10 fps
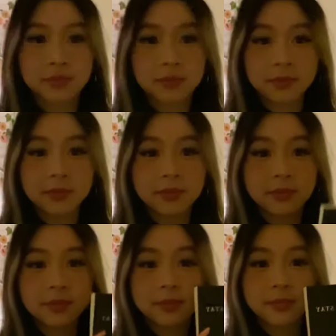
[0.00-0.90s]

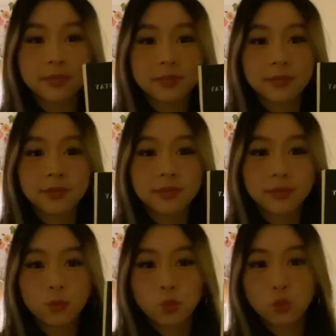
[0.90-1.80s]

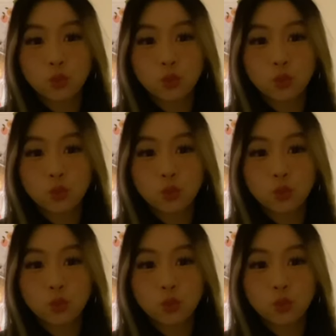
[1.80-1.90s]
No one is speaking in this clip.